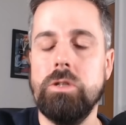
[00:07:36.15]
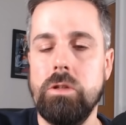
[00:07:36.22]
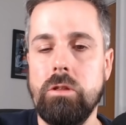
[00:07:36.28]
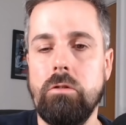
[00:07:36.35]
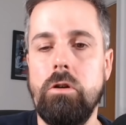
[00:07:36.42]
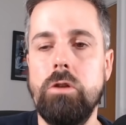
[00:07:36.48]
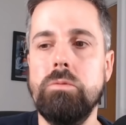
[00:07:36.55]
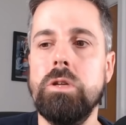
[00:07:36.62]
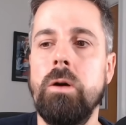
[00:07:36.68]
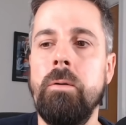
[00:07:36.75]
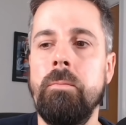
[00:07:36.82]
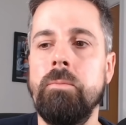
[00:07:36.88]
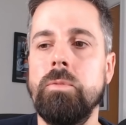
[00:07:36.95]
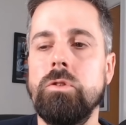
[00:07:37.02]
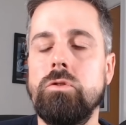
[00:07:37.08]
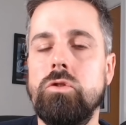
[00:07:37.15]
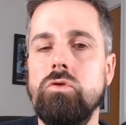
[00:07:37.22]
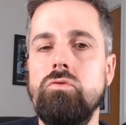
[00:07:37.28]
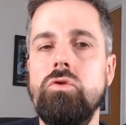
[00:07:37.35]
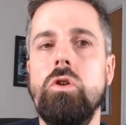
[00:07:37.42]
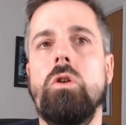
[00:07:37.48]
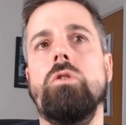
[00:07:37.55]
to the groups, do
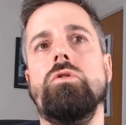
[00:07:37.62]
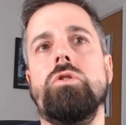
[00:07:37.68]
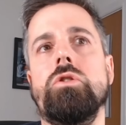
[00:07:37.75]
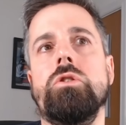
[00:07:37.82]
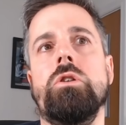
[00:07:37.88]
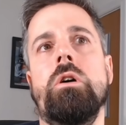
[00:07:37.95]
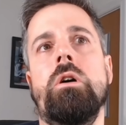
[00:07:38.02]
not